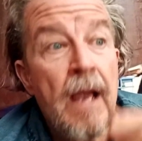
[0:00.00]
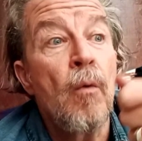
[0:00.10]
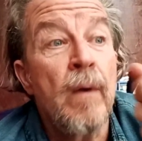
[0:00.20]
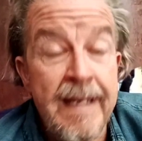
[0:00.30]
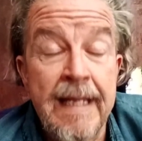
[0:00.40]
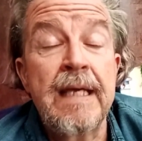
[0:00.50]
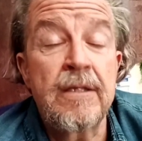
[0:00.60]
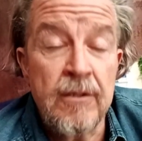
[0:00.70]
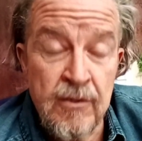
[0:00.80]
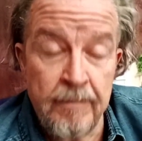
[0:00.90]
We need
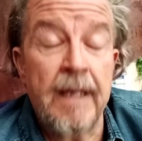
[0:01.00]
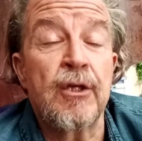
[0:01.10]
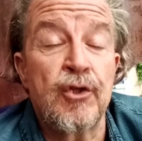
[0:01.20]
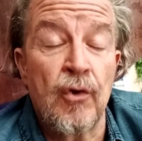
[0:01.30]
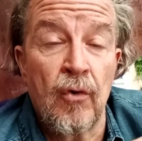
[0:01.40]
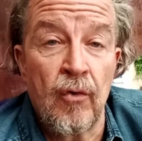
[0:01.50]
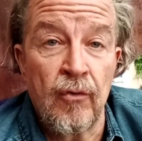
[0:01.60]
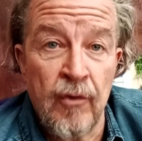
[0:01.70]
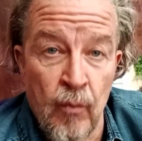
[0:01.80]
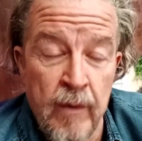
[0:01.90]
to make sure
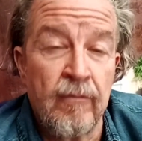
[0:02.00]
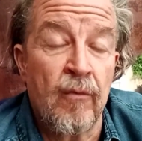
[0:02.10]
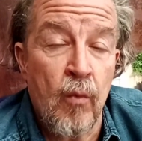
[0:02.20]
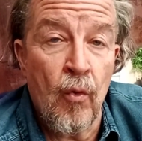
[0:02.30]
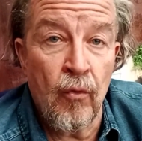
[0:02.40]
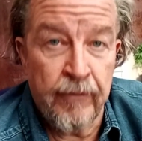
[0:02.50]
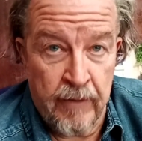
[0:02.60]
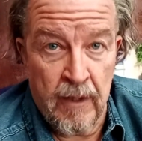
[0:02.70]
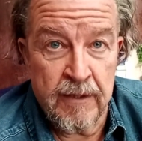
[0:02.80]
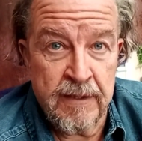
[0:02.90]
that we reward
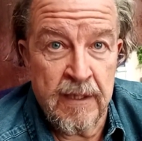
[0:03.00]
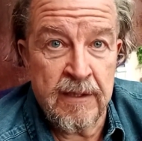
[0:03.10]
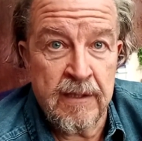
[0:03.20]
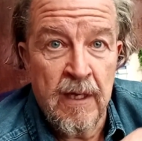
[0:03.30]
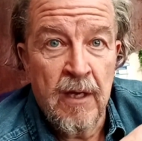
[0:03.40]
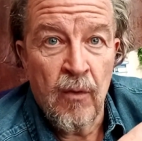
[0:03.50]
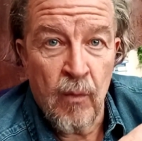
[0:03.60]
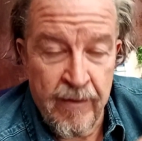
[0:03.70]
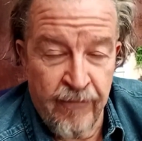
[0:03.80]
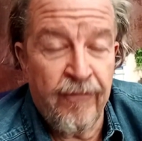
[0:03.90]
nurses
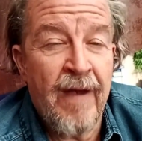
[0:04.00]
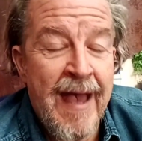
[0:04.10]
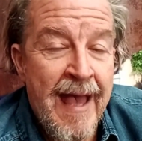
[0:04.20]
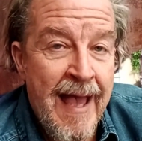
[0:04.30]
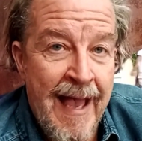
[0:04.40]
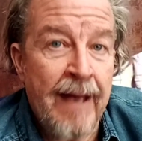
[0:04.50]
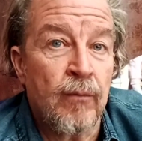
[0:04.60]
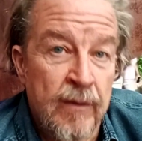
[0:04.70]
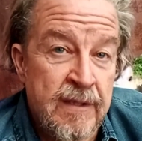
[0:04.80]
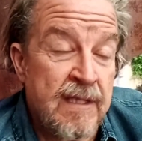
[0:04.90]
with fair and
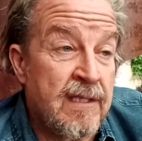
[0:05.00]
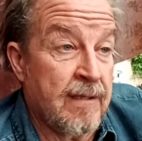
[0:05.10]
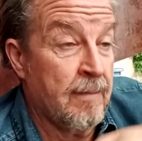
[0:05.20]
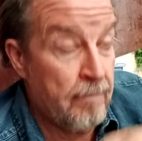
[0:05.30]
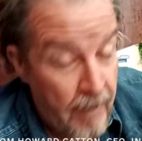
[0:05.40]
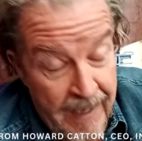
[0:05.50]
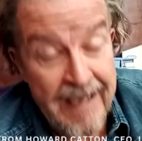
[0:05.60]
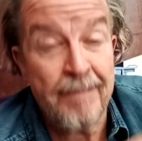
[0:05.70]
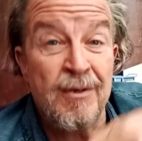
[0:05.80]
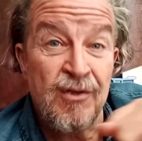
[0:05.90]
with decent
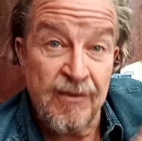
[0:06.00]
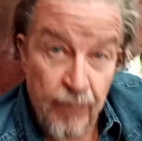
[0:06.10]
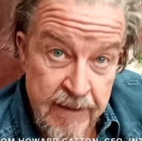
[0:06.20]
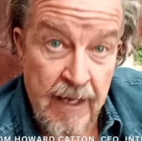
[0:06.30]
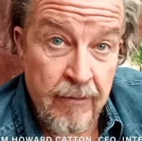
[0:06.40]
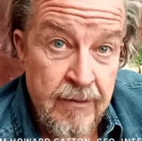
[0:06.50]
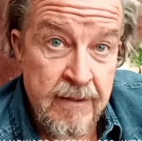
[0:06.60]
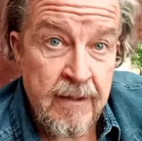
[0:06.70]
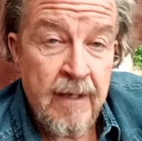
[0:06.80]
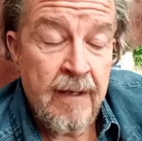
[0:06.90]
pay, because if we
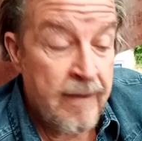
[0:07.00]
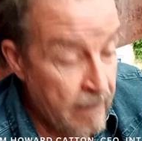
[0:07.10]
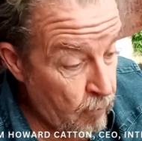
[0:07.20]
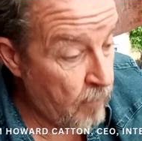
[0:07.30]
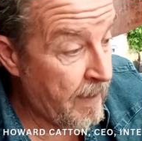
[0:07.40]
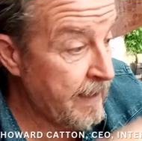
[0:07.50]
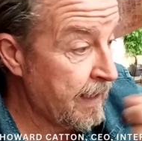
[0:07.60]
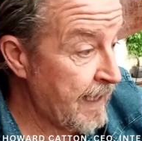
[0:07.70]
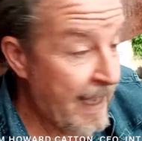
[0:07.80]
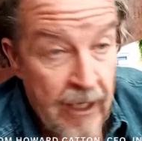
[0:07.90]
don't, they will
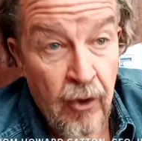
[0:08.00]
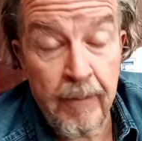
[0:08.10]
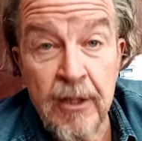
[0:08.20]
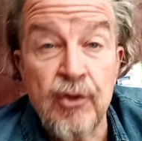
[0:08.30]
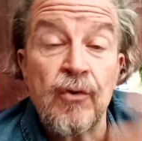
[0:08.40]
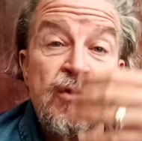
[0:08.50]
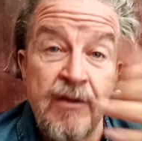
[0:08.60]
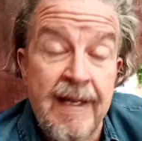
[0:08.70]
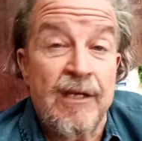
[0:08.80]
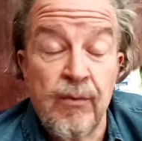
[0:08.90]
make an economic choice,
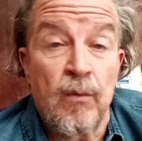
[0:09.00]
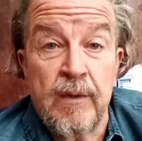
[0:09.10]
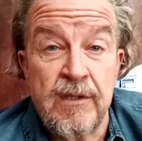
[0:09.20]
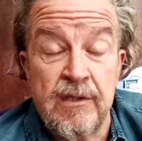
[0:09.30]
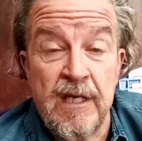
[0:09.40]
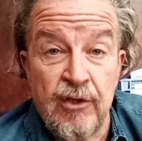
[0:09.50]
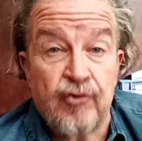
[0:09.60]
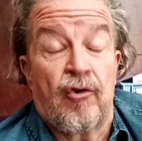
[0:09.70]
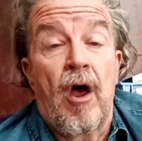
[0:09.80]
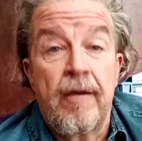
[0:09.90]
and that's what we see
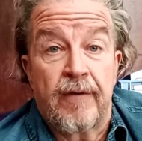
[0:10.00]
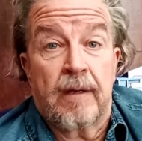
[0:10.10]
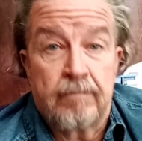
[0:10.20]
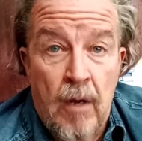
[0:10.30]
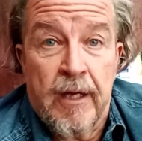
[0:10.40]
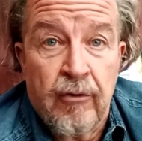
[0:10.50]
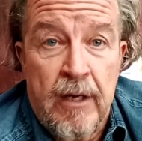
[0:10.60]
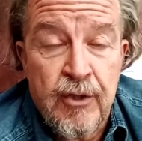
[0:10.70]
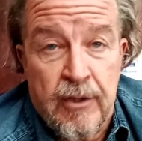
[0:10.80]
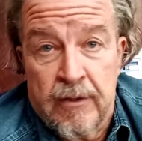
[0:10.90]
driving
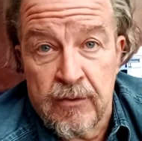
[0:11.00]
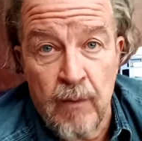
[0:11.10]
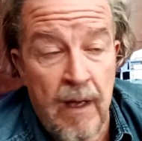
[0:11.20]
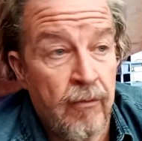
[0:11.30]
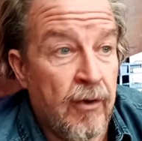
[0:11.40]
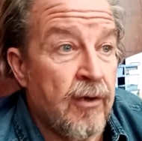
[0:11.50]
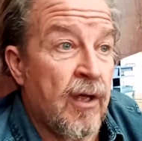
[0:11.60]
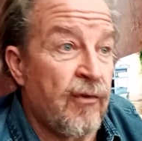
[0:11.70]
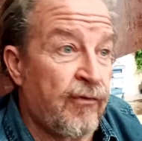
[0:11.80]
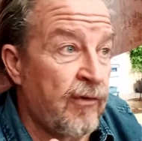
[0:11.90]
migration as well. That
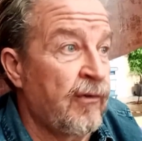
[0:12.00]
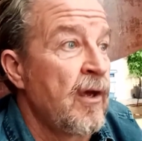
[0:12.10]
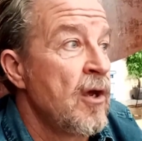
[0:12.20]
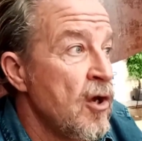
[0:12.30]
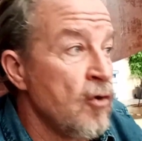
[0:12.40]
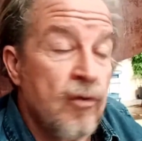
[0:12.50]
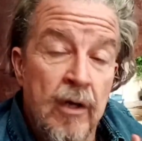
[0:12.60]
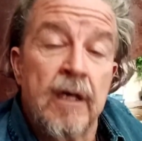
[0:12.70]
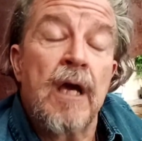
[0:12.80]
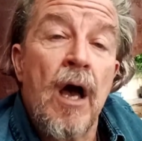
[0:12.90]
nurses who
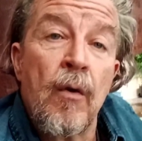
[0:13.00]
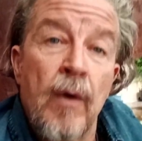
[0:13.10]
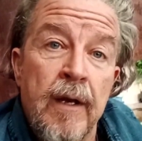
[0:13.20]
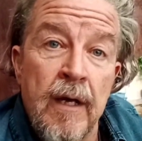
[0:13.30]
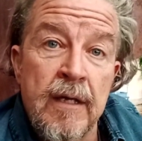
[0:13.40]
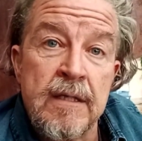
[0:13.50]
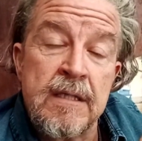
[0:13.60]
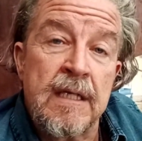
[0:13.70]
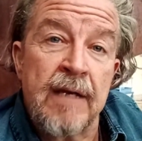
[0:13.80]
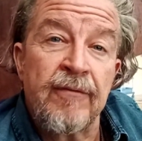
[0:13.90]
can go and earn
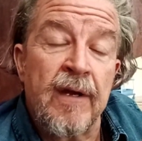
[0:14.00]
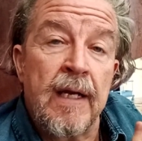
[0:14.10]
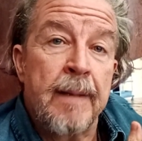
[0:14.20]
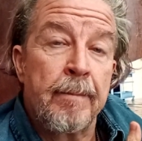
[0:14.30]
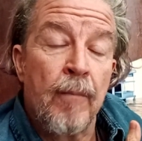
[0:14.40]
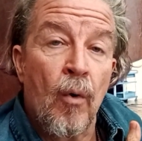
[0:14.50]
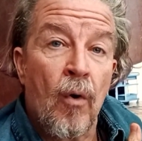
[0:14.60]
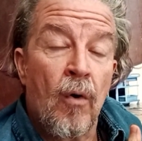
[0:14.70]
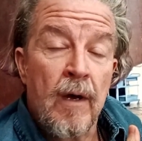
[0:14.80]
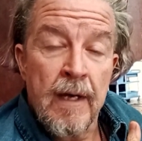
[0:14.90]
significantly more